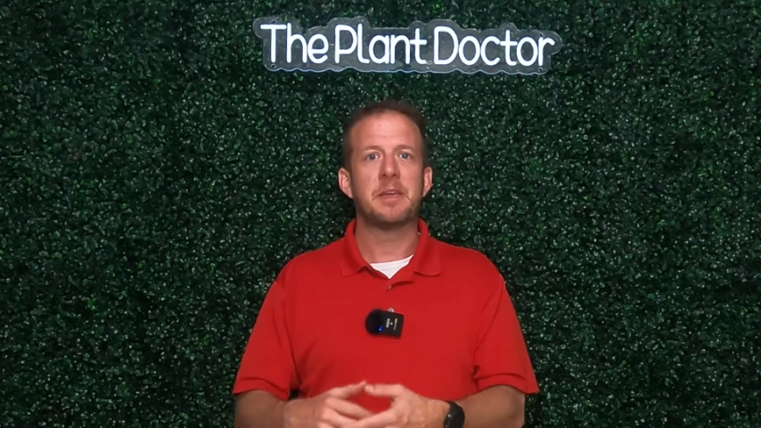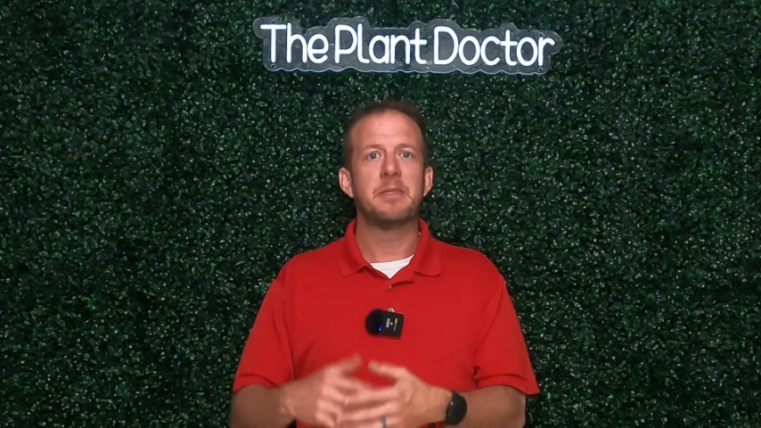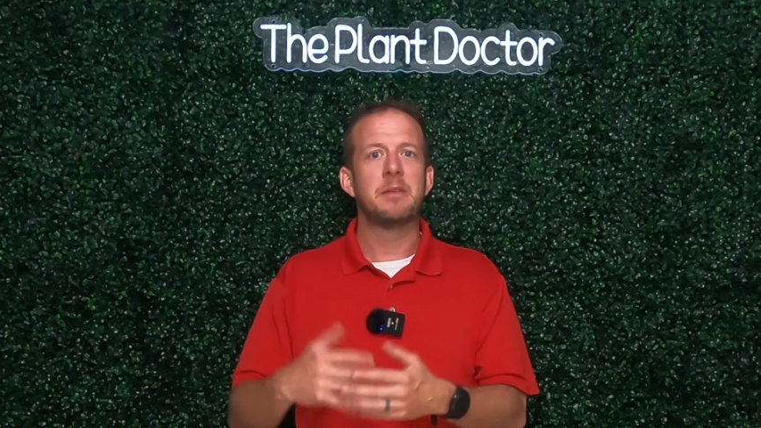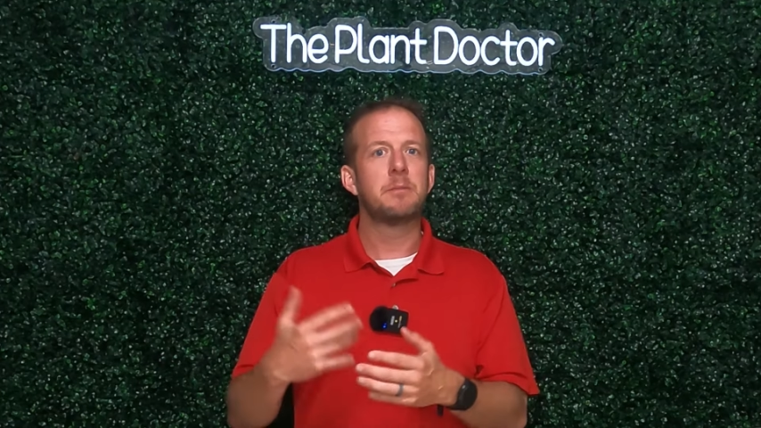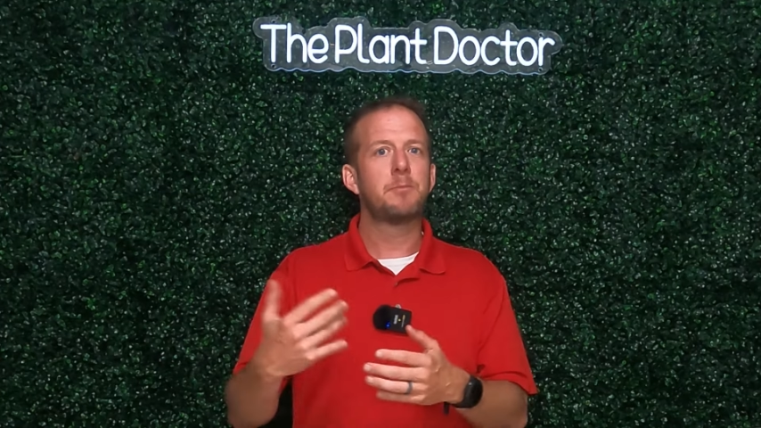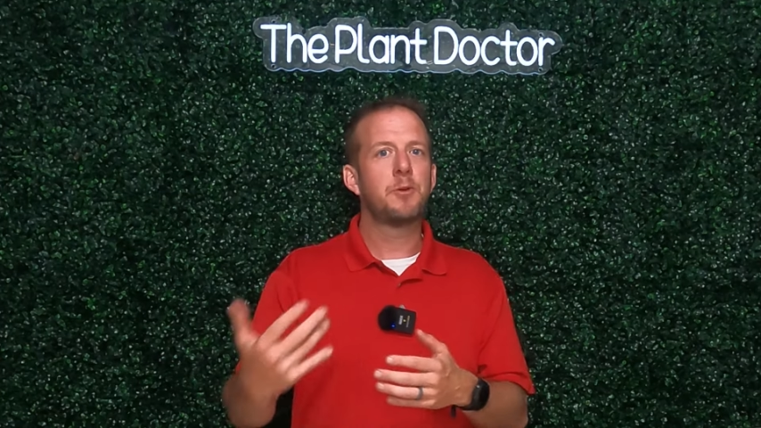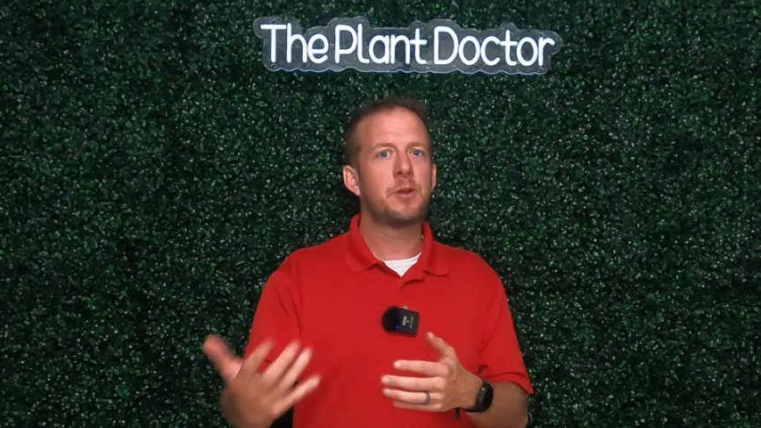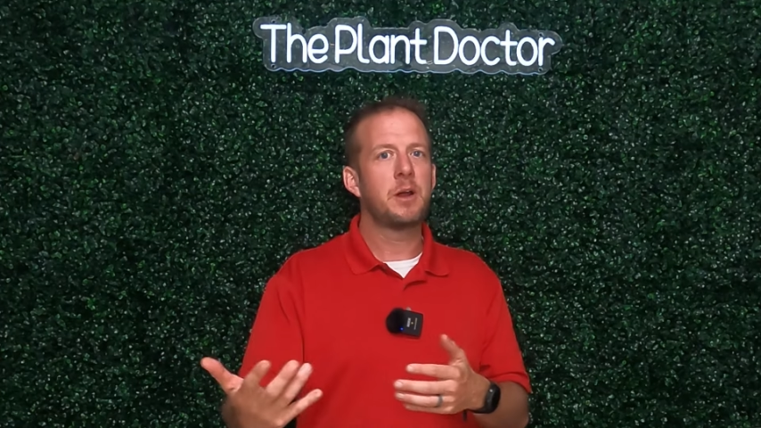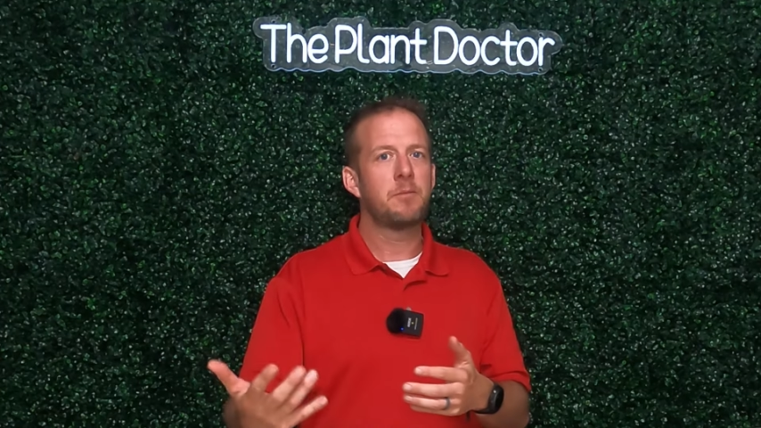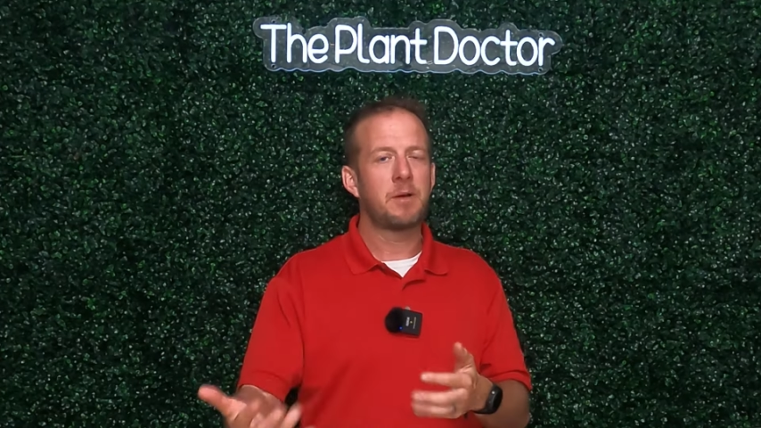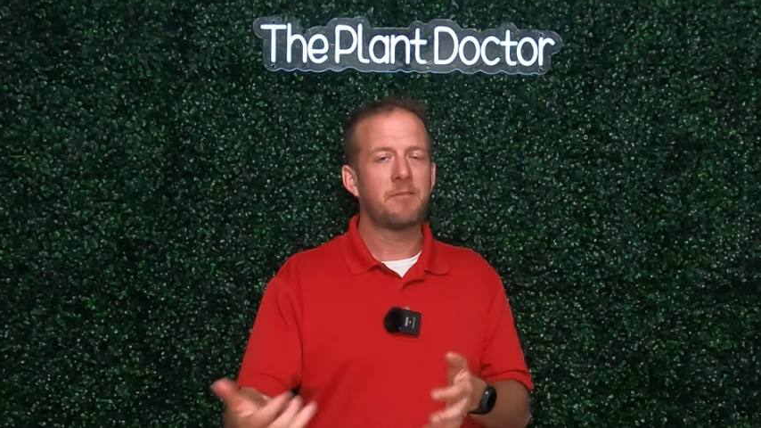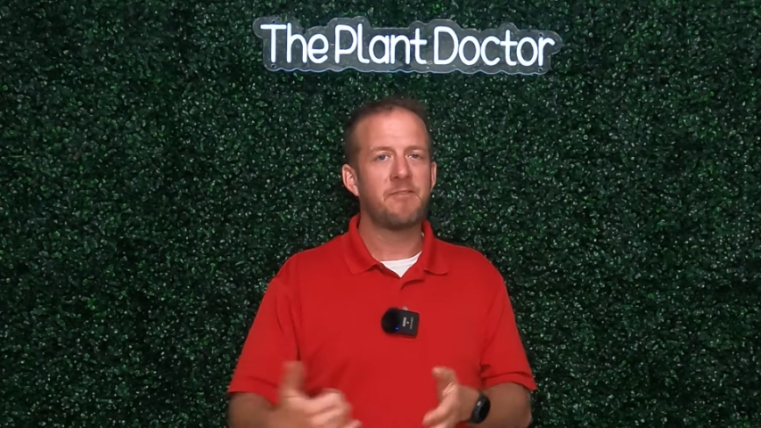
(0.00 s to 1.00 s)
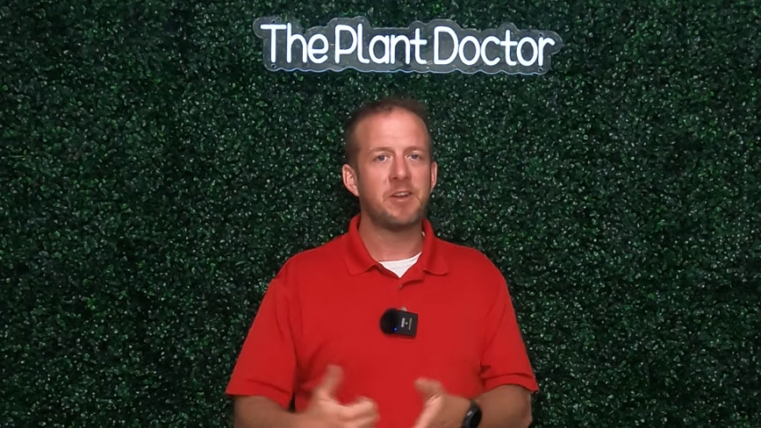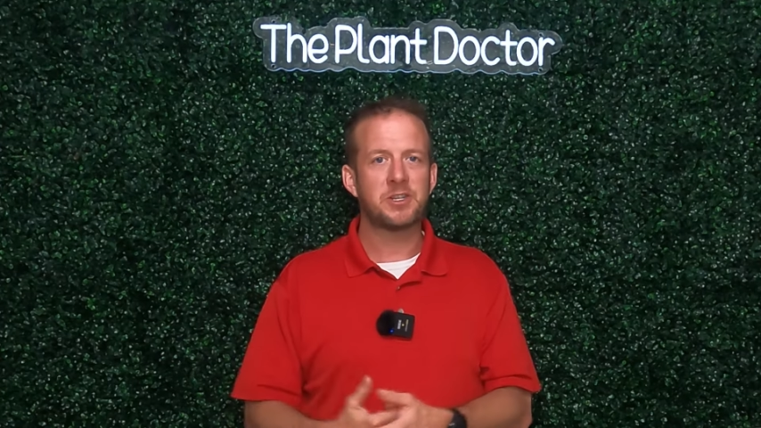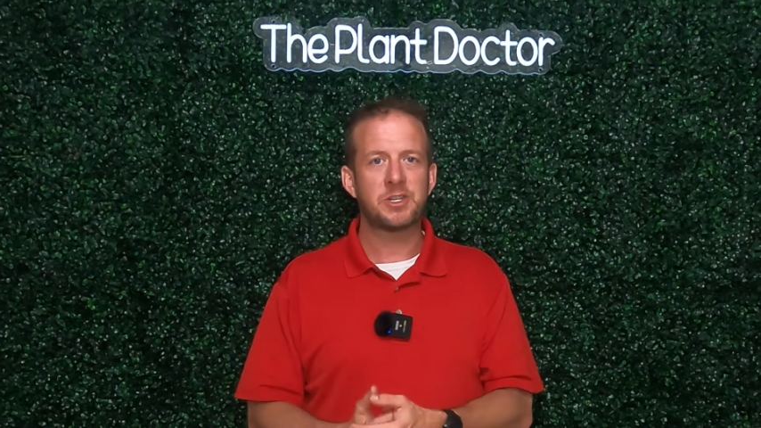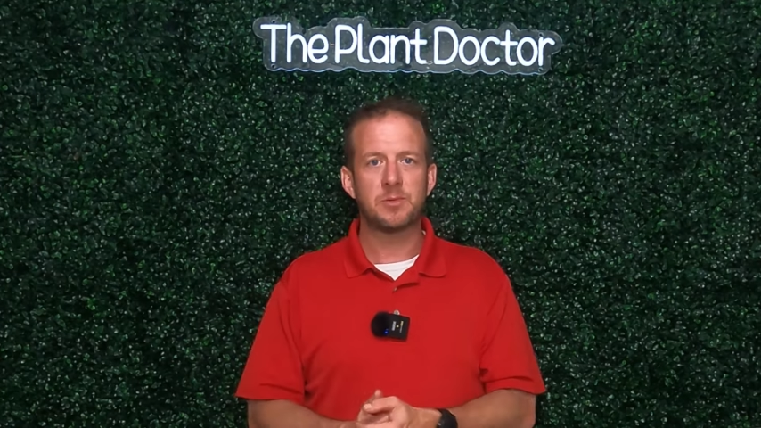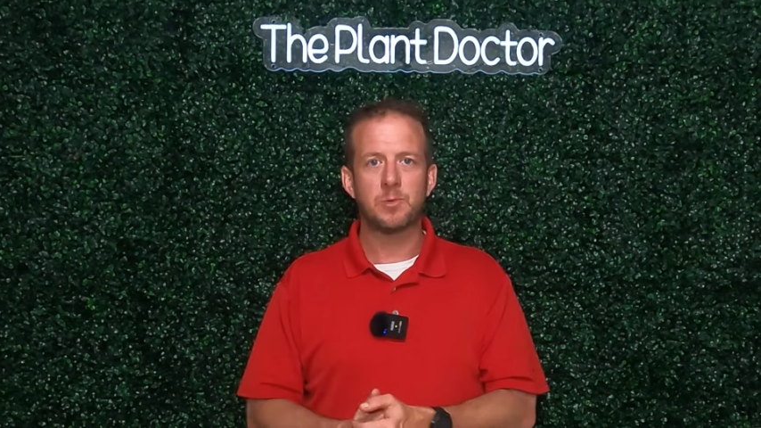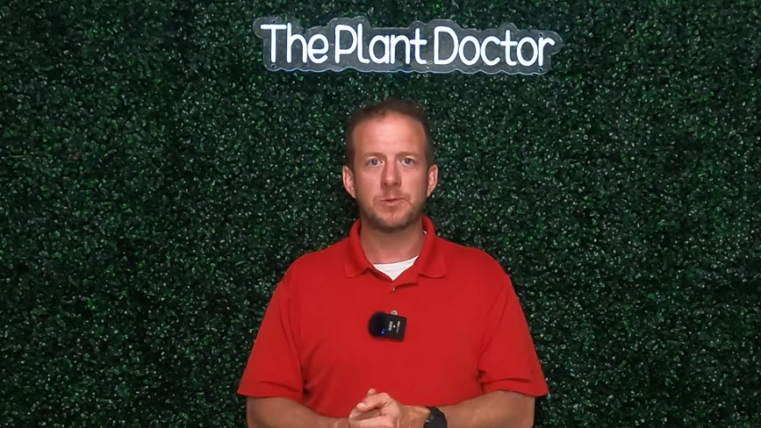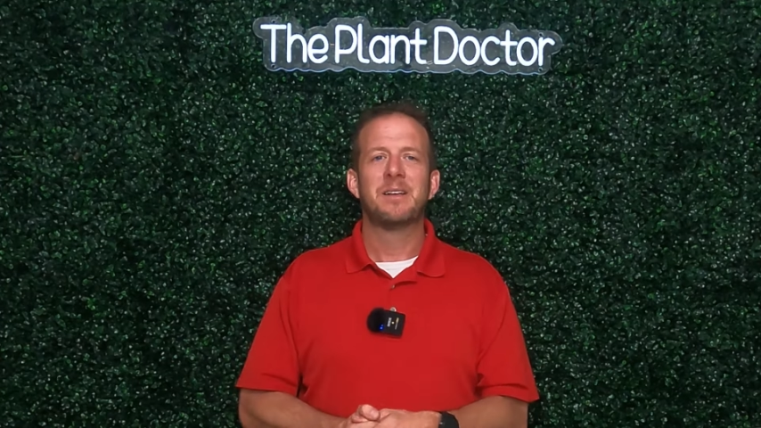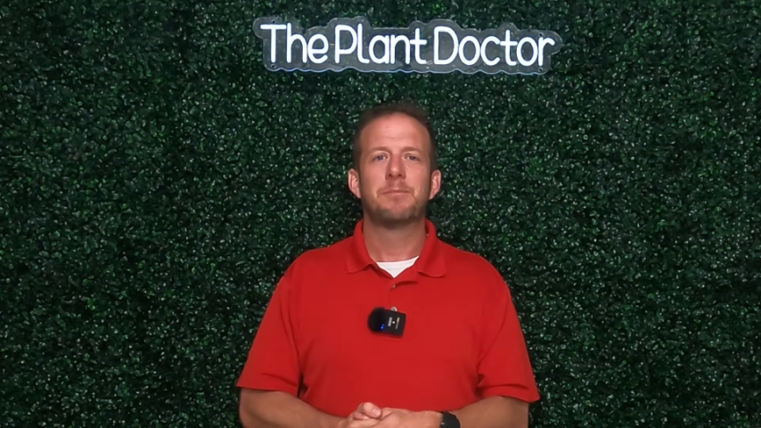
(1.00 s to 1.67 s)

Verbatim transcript: and then put out my vegetables.